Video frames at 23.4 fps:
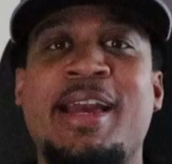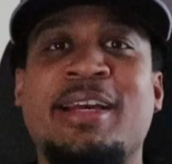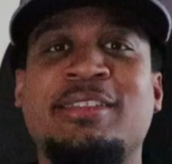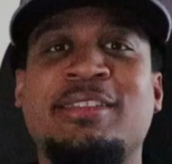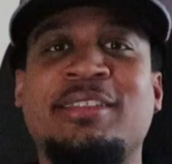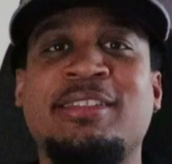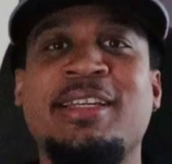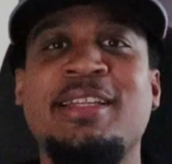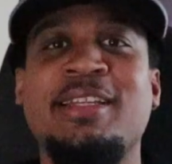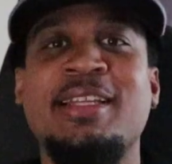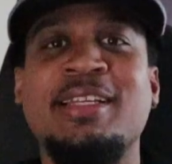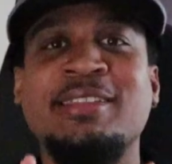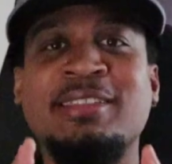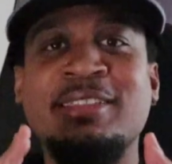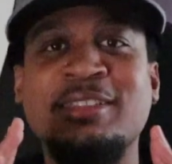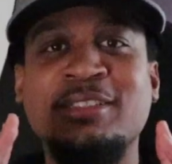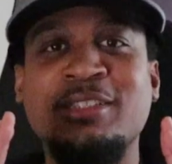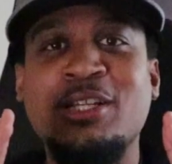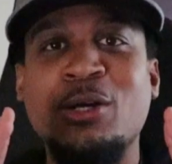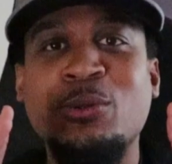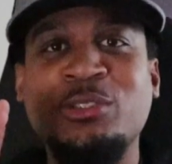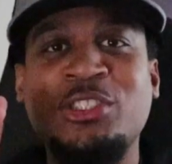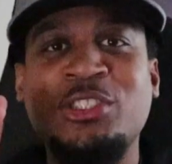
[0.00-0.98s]
And see, this
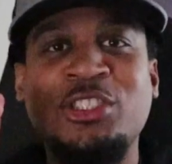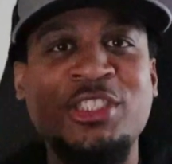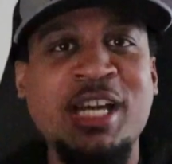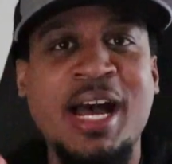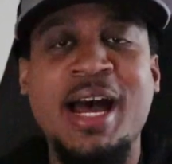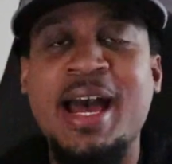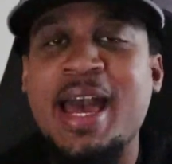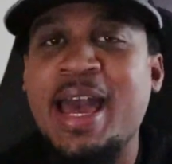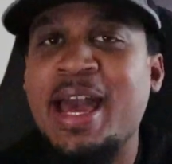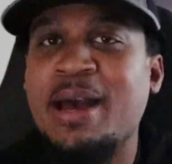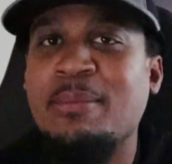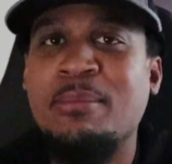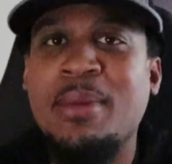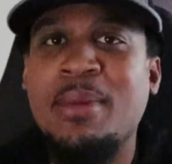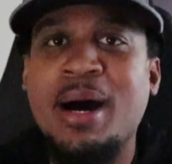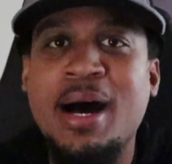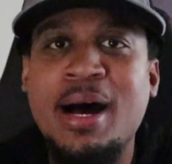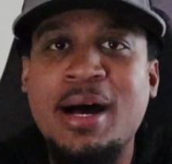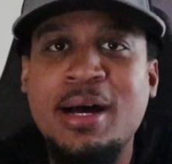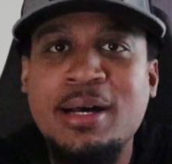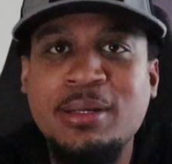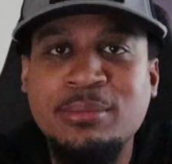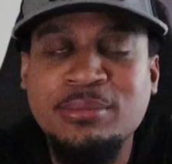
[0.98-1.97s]
is no shot at
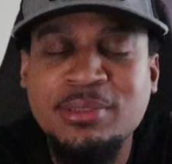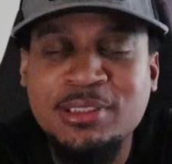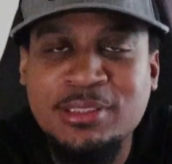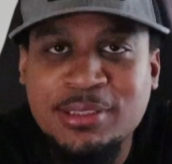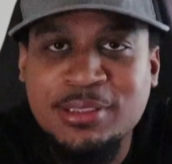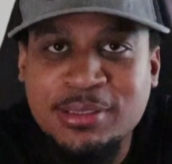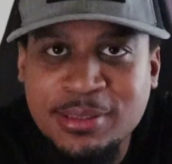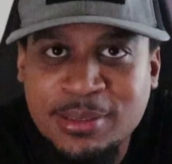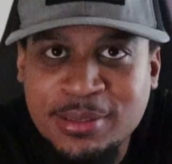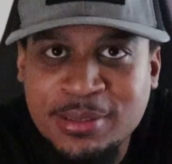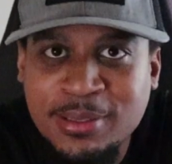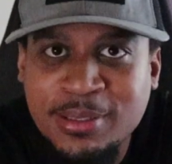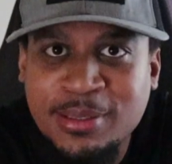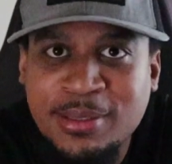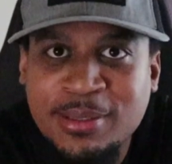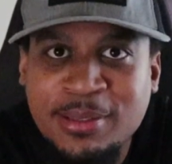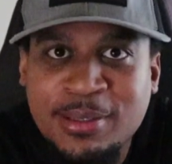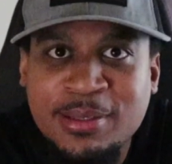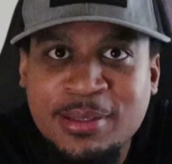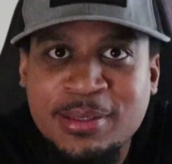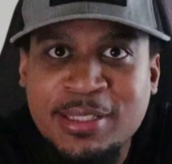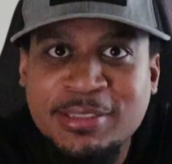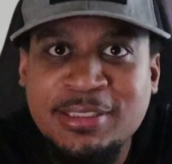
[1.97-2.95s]
moms.
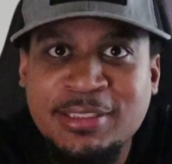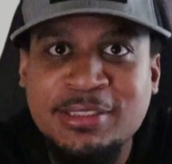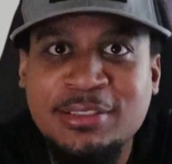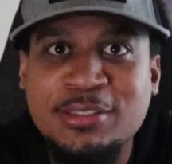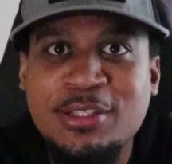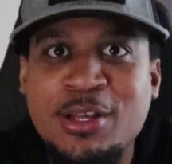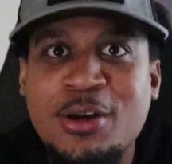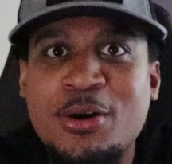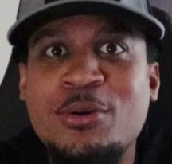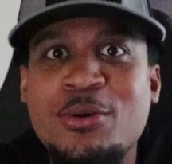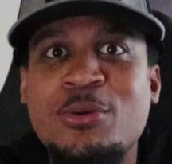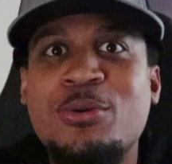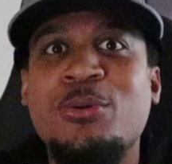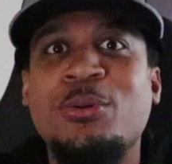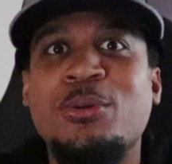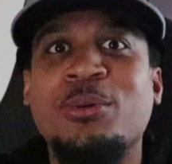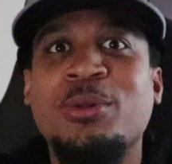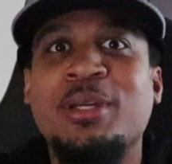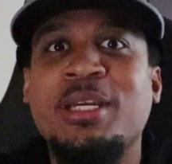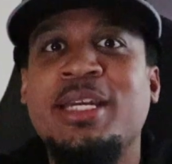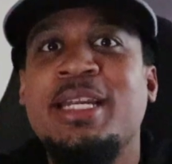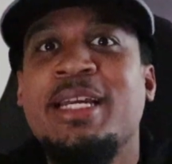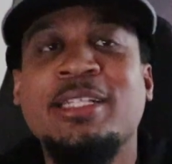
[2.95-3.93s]
This is
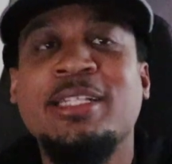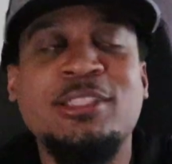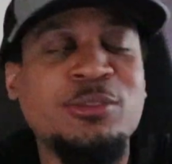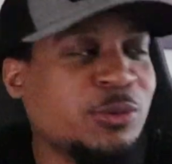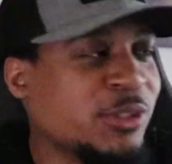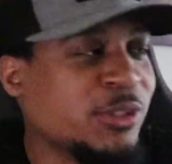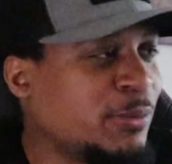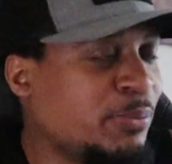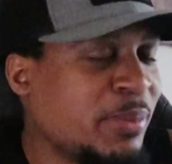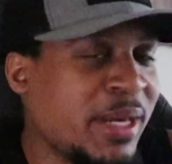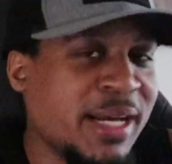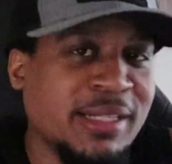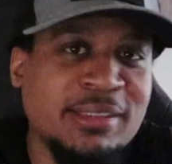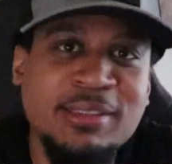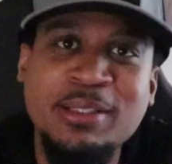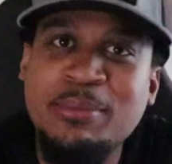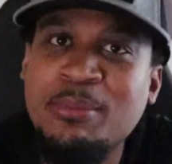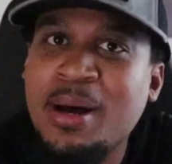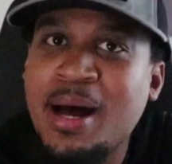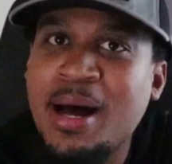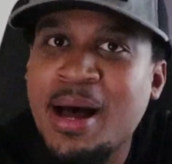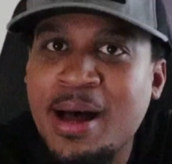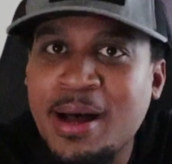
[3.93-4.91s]
no disrespect
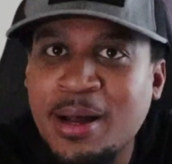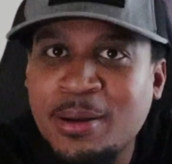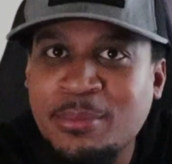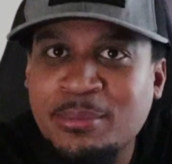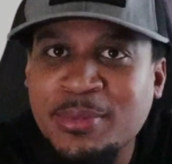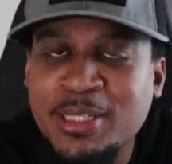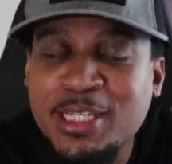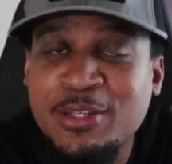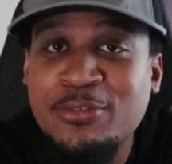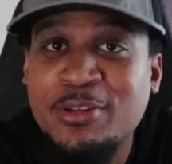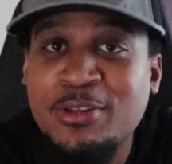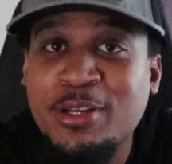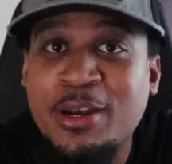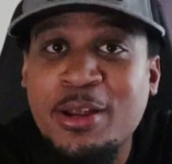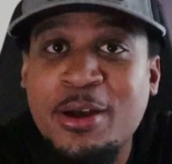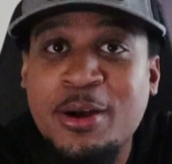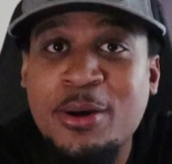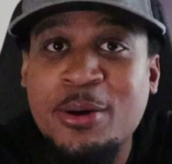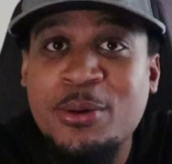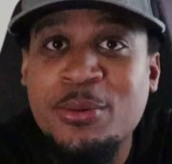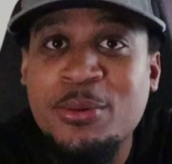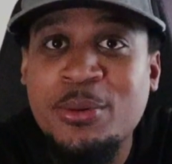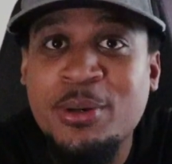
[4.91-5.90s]
to mom, even
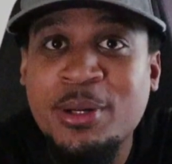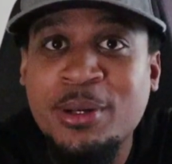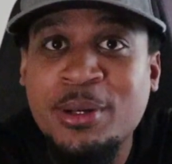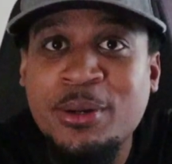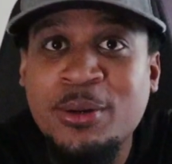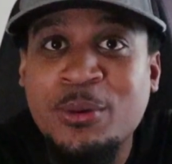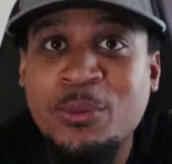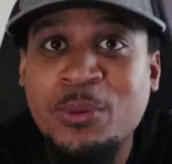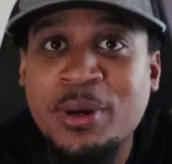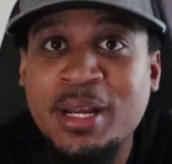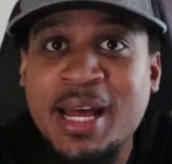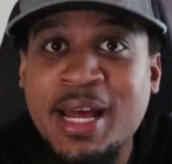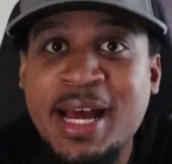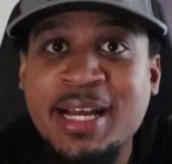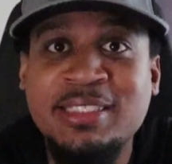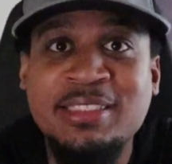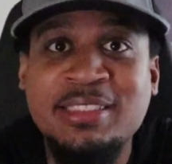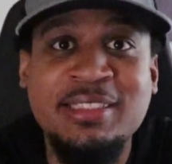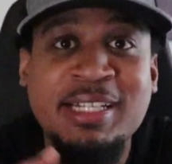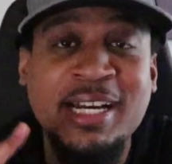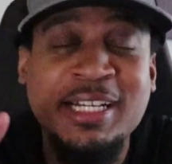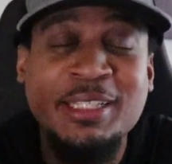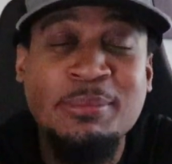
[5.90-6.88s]
though when
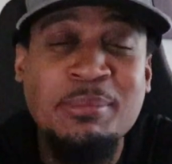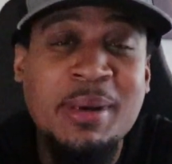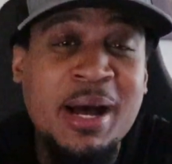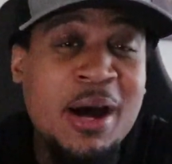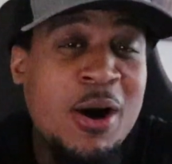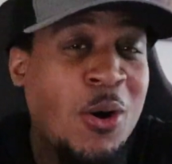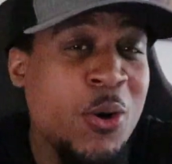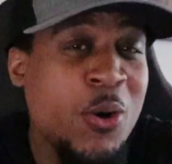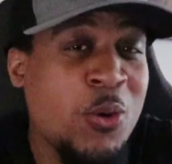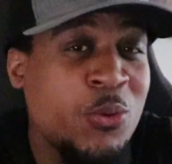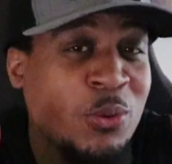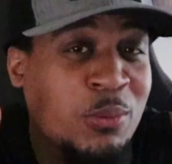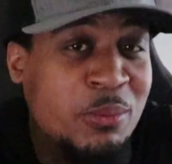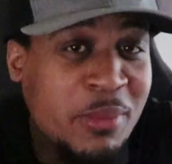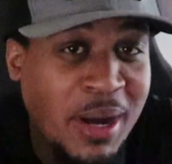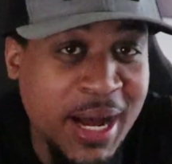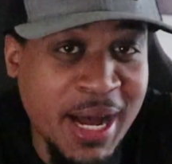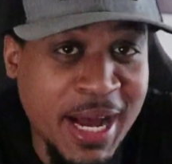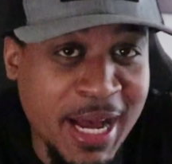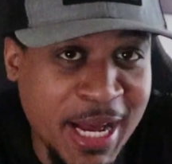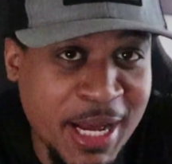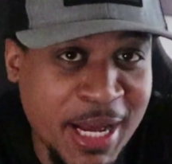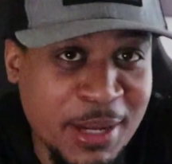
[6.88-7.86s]
I checked my own
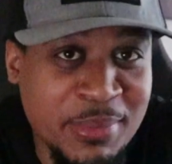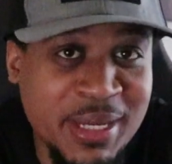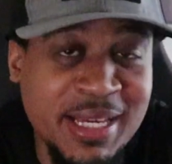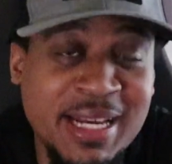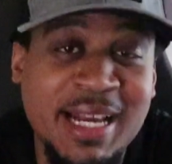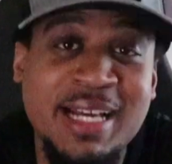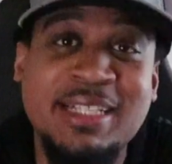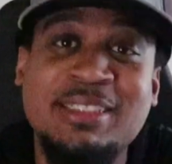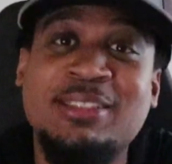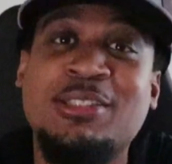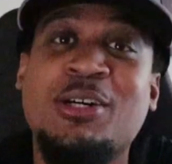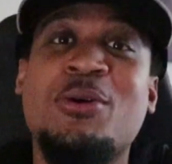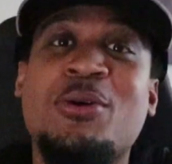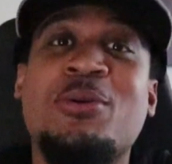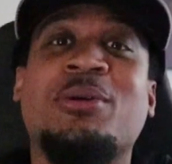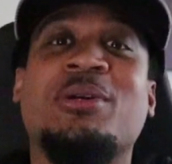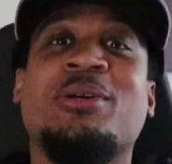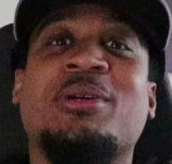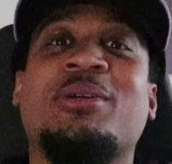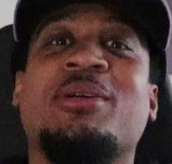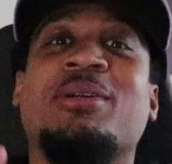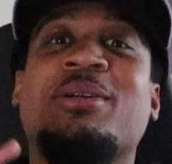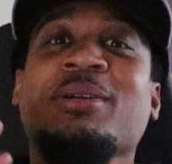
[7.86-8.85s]
mom and I
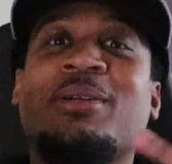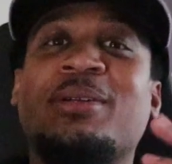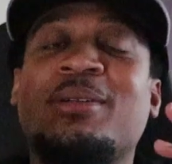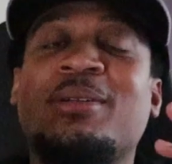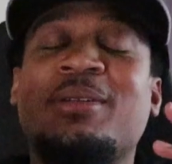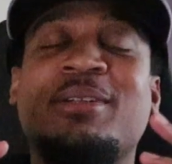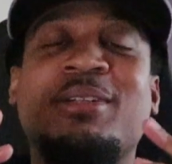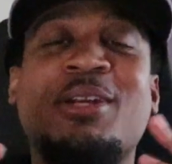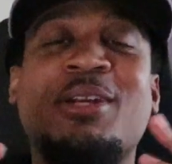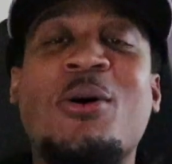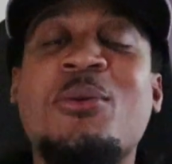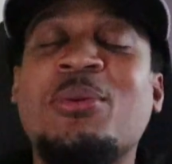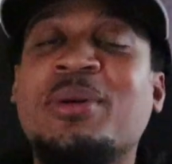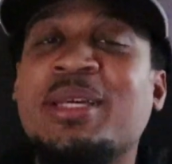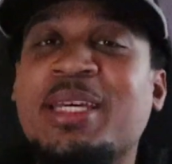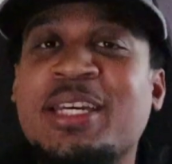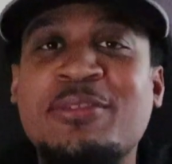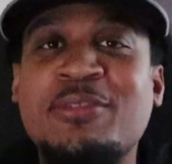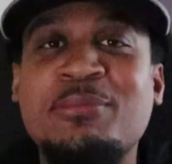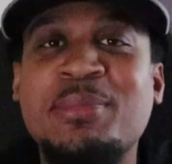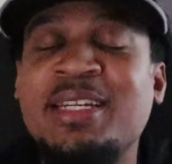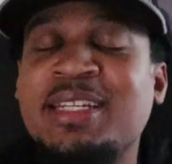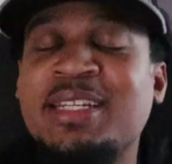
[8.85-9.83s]
told her, don't
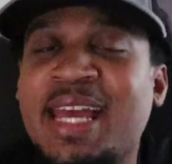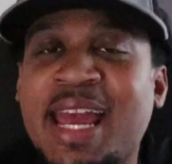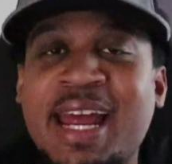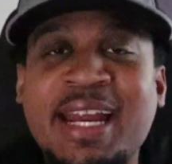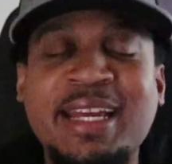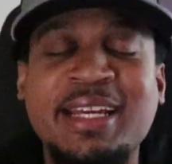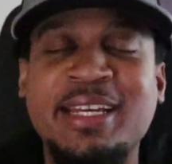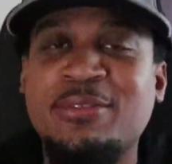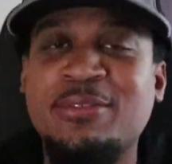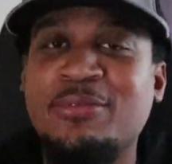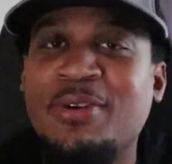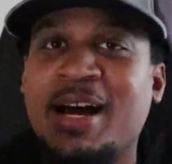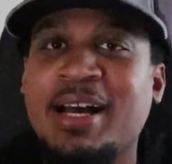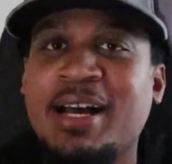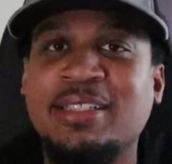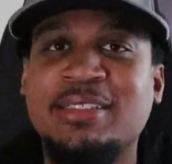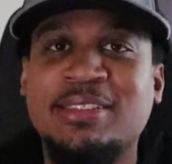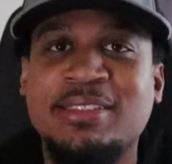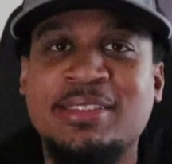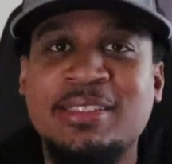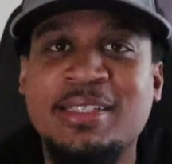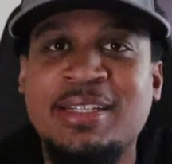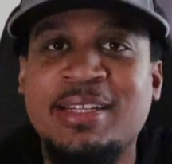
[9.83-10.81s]
give me dating
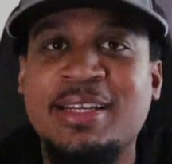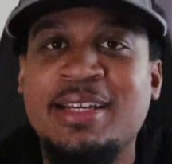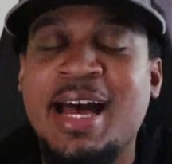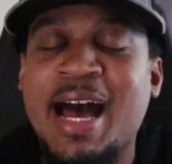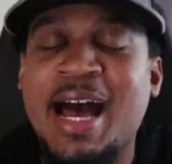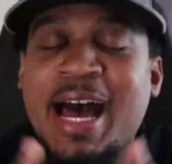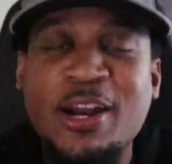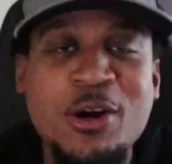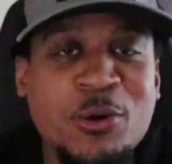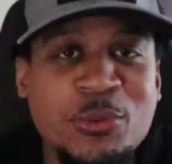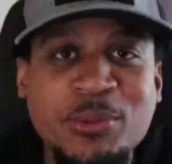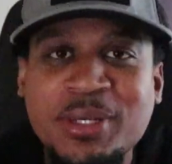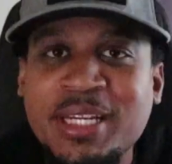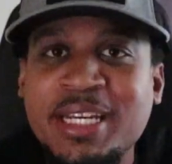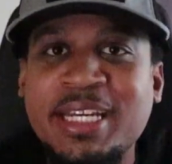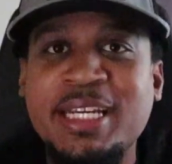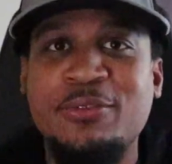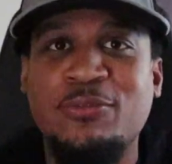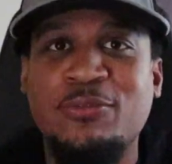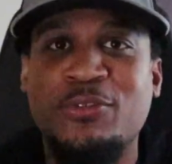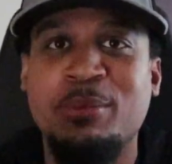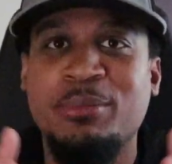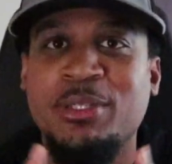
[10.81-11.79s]
advice. I don't
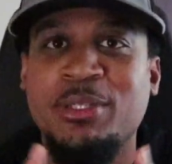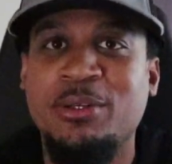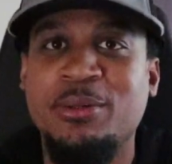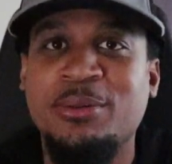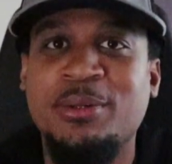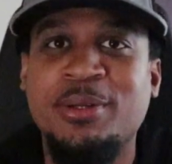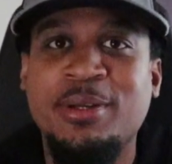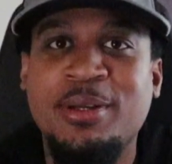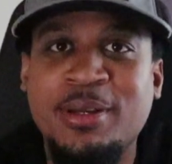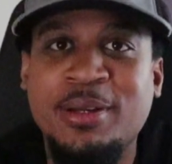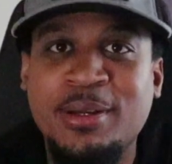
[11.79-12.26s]
need it from you.